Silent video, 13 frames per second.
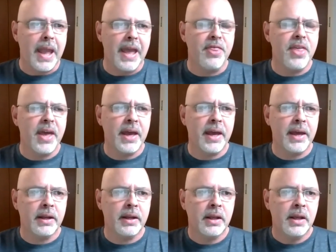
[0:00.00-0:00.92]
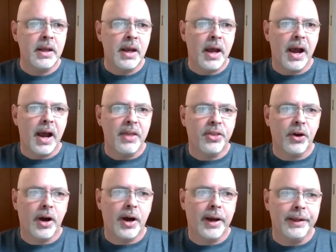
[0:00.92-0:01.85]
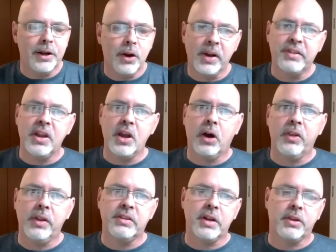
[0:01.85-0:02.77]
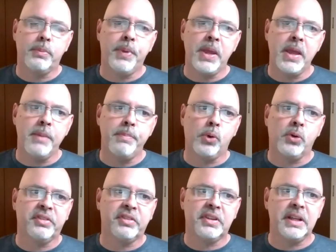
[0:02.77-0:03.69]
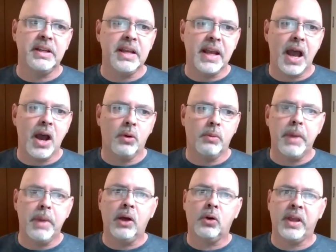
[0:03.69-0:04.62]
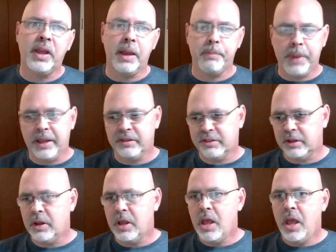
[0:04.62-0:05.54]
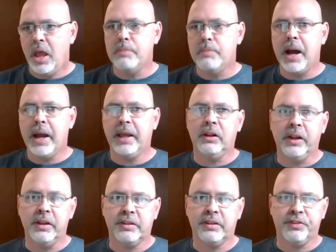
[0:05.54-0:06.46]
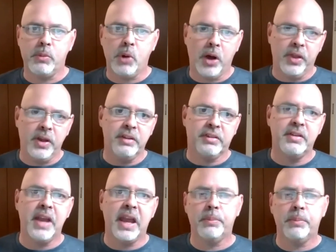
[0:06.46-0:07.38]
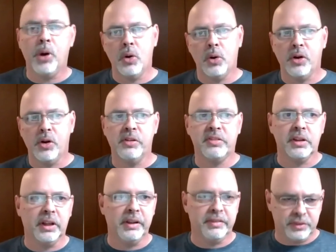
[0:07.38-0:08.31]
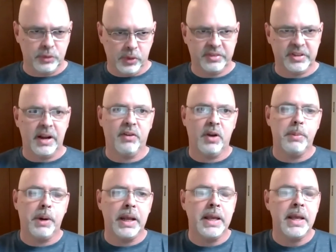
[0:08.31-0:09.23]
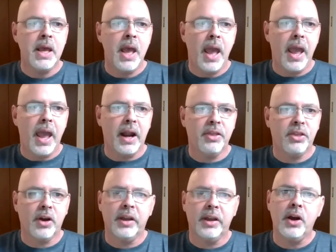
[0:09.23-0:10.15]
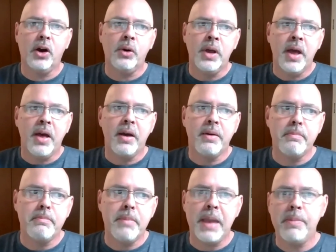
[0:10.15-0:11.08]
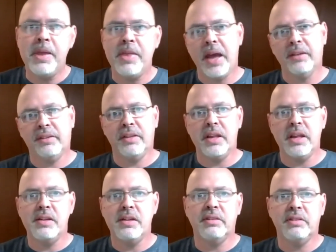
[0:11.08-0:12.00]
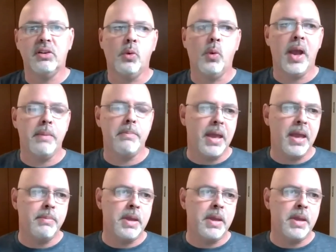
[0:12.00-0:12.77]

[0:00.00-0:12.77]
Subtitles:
And then I thought, I see all these other people sending out mail campaigns and buying lists from all these data brokers and list source and everybody. And I thought, maybe that's the easier way.